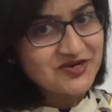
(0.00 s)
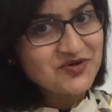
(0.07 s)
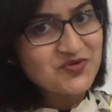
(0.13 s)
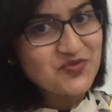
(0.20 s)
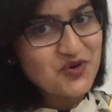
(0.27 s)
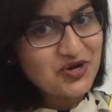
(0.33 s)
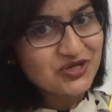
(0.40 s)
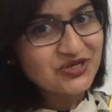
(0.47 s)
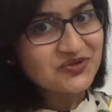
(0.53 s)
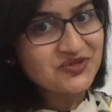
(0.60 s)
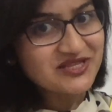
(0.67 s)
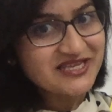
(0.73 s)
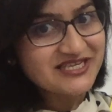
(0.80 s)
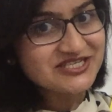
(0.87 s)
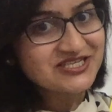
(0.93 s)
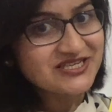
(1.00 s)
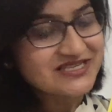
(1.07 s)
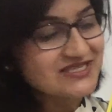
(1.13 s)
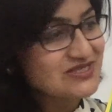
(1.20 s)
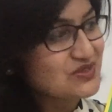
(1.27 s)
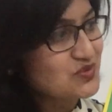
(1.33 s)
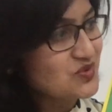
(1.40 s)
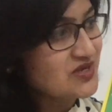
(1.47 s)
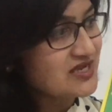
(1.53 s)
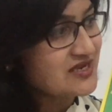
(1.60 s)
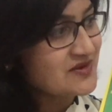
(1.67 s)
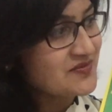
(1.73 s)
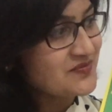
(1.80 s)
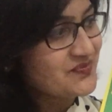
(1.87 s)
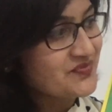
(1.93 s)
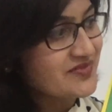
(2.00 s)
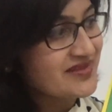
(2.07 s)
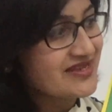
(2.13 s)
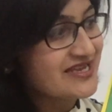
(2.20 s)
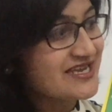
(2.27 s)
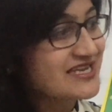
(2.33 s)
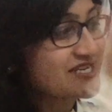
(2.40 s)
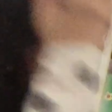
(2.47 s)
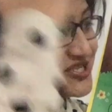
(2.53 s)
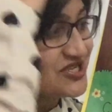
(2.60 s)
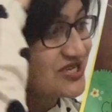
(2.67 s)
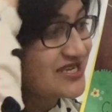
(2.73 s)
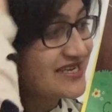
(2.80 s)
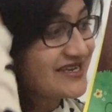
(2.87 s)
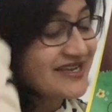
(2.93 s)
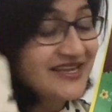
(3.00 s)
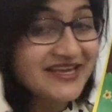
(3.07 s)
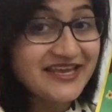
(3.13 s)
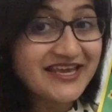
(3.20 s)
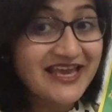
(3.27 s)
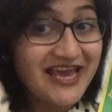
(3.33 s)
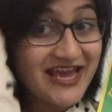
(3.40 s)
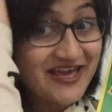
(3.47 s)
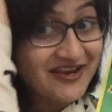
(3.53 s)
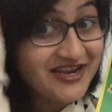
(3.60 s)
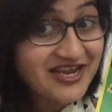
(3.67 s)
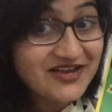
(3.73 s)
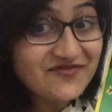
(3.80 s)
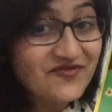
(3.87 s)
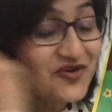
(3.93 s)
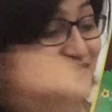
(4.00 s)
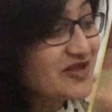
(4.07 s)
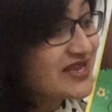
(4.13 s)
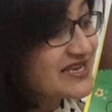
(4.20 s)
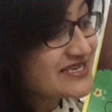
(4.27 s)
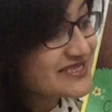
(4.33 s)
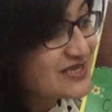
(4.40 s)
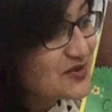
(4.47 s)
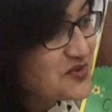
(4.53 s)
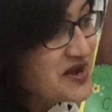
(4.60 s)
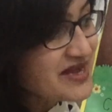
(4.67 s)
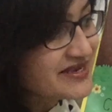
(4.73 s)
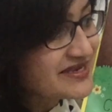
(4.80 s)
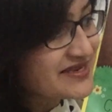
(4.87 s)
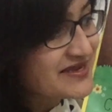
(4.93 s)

What do you think she's doing? Is she caring for the little one?